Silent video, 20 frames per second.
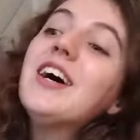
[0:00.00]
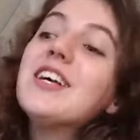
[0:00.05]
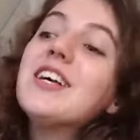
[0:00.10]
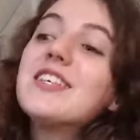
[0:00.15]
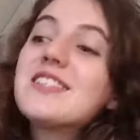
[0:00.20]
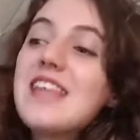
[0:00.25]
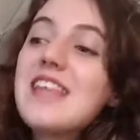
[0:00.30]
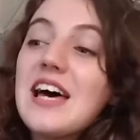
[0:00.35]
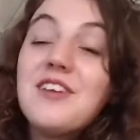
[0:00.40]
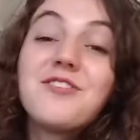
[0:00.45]

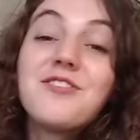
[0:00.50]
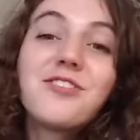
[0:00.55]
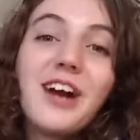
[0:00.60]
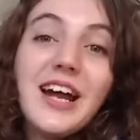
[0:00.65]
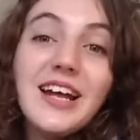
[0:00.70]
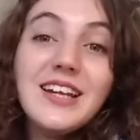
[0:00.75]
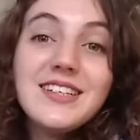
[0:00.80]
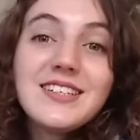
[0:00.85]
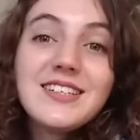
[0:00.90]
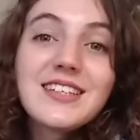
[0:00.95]
Said
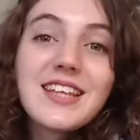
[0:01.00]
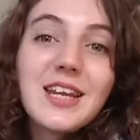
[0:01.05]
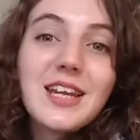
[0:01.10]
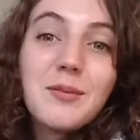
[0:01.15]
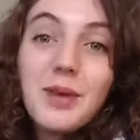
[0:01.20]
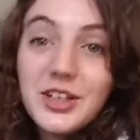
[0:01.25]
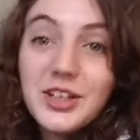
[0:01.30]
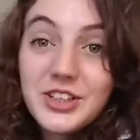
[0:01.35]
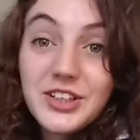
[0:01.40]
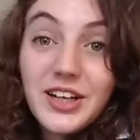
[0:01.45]
friend that I
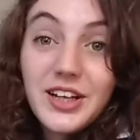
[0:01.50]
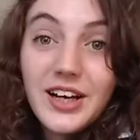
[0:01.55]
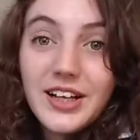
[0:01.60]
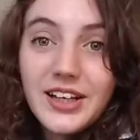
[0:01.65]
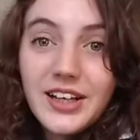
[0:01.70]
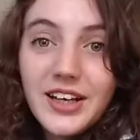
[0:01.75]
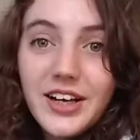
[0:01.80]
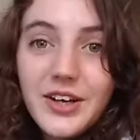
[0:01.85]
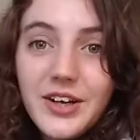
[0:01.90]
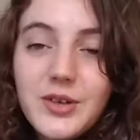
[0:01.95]
mentioned
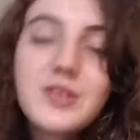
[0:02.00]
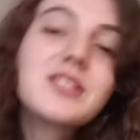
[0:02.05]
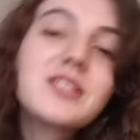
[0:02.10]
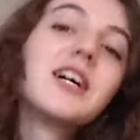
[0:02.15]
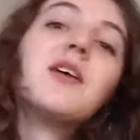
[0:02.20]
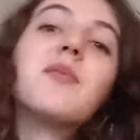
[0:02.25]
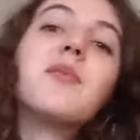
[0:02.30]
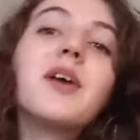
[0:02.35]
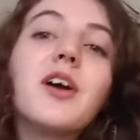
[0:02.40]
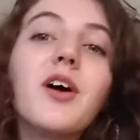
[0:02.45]
earlier, who's
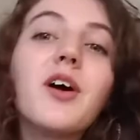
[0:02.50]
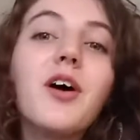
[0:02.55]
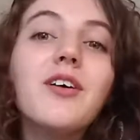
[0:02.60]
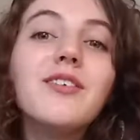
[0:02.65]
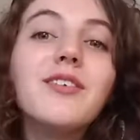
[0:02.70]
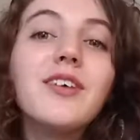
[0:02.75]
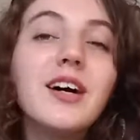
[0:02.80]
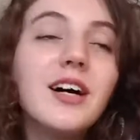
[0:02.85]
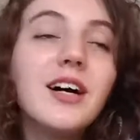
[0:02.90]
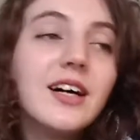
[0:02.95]
coming
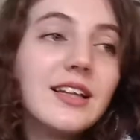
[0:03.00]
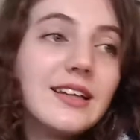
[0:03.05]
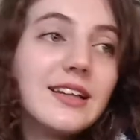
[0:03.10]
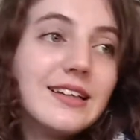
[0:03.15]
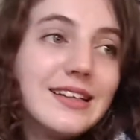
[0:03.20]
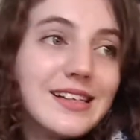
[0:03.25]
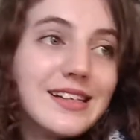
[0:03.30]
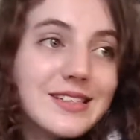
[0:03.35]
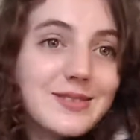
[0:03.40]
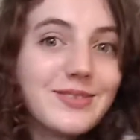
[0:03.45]
over
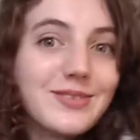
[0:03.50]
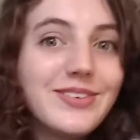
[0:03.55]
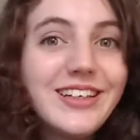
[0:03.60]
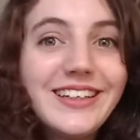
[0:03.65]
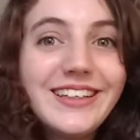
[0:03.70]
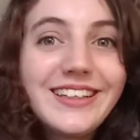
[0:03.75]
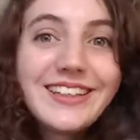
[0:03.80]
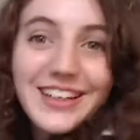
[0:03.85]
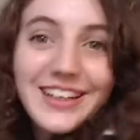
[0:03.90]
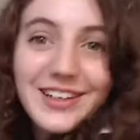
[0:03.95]
this
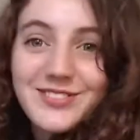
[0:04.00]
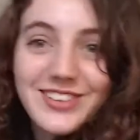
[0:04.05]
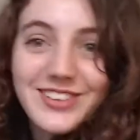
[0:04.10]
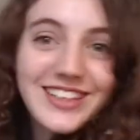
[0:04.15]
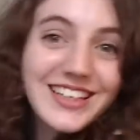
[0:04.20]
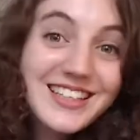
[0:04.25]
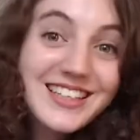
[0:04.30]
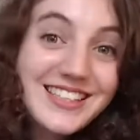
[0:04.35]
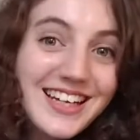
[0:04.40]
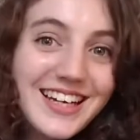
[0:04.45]
week, and I'm
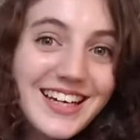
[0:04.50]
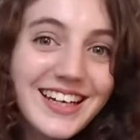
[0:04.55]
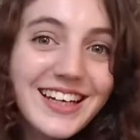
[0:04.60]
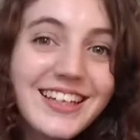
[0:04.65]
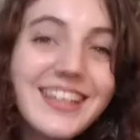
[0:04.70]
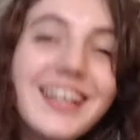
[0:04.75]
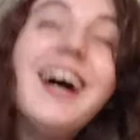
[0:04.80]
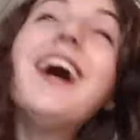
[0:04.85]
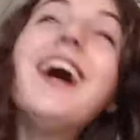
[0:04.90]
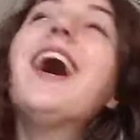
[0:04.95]
really
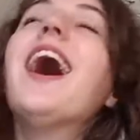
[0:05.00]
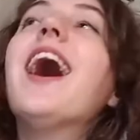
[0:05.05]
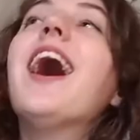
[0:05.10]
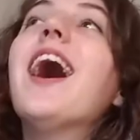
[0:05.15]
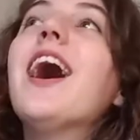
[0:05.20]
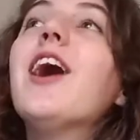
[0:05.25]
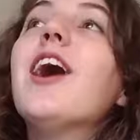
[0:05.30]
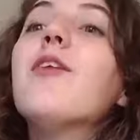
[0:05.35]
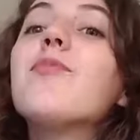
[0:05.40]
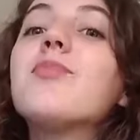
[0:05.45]

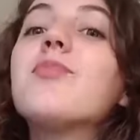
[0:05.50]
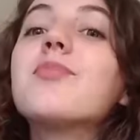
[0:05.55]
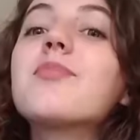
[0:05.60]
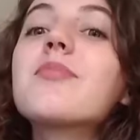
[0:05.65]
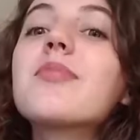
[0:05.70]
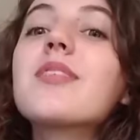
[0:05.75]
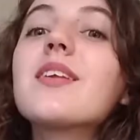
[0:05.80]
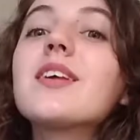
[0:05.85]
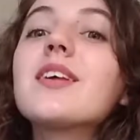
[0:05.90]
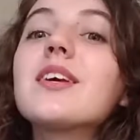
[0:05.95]
excited,
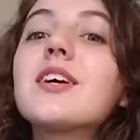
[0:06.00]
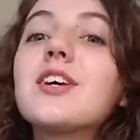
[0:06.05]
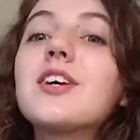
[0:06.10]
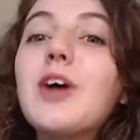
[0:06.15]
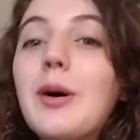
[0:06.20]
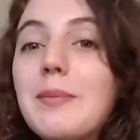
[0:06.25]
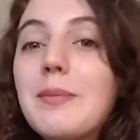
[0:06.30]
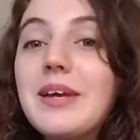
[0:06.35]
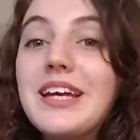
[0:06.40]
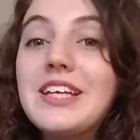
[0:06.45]

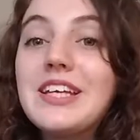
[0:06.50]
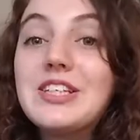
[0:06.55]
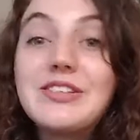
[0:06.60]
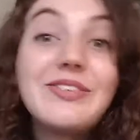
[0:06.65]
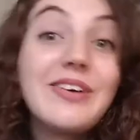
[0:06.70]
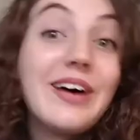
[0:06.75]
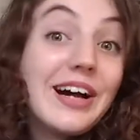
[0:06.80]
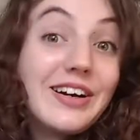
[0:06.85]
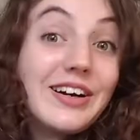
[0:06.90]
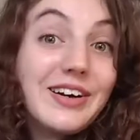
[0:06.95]
got me into
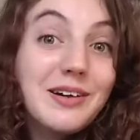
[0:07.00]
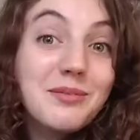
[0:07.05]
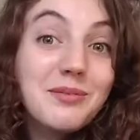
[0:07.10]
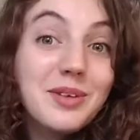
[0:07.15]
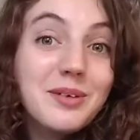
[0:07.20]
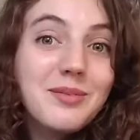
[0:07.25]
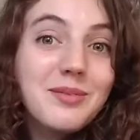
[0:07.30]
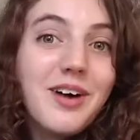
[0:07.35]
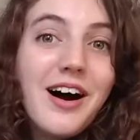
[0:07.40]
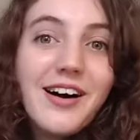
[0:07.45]
Fire
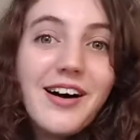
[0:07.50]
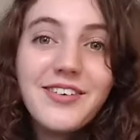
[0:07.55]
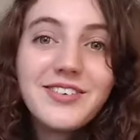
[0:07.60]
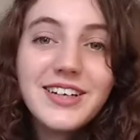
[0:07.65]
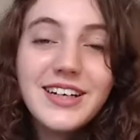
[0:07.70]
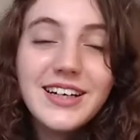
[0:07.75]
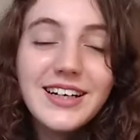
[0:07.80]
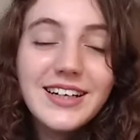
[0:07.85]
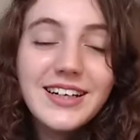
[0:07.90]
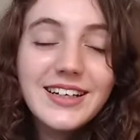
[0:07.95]
Emblem
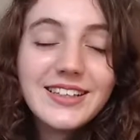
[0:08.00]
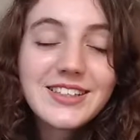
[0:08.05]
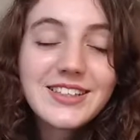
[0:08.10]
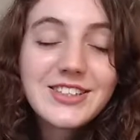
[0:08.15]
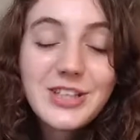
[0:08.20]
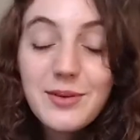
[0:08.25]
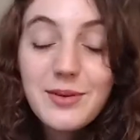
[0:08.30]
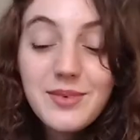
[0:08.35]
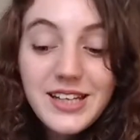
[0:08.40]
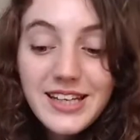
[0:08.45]
after
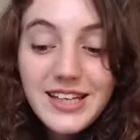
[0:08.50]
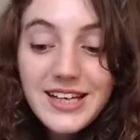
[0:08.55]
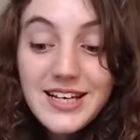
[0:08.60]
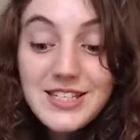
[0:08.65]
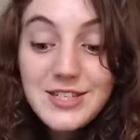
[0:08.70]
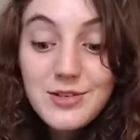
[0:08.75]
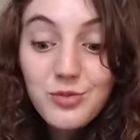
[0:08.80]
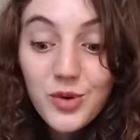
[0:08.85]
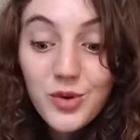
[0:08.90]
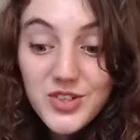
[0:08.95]
so many
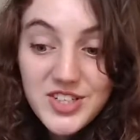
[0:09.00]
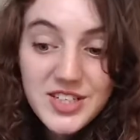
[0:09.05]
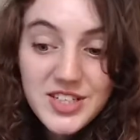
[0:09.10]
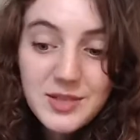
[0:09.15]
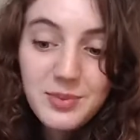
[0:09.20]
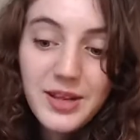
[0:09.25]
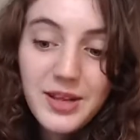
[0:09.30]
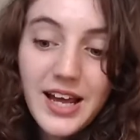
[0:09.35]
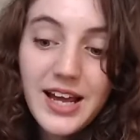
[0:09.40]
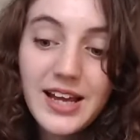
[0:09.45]
years of wanting to
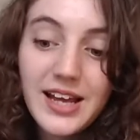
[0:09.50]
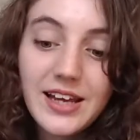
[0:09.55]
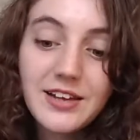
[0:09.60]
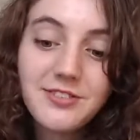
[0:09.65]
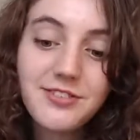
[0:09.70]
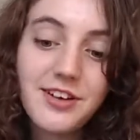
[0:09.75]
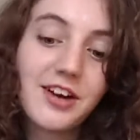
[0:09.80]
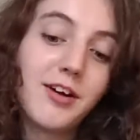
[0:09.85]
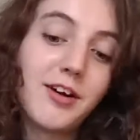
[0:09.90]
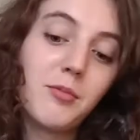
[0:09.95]
play
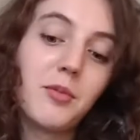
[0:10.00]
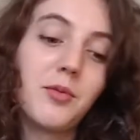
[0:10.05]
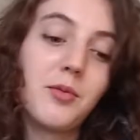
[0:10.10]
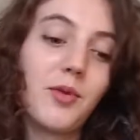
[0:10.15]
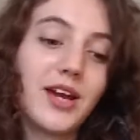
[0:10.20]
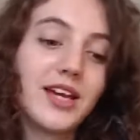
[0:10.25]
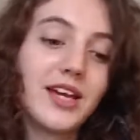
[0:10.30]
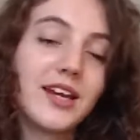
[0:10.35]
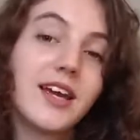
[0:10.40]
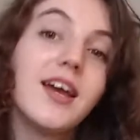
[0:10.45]
Fire Emblem
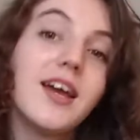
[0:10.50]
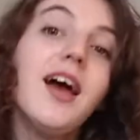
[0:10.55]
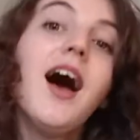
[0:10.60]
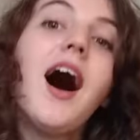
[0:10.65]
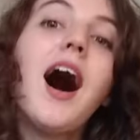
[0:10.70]
Awakening.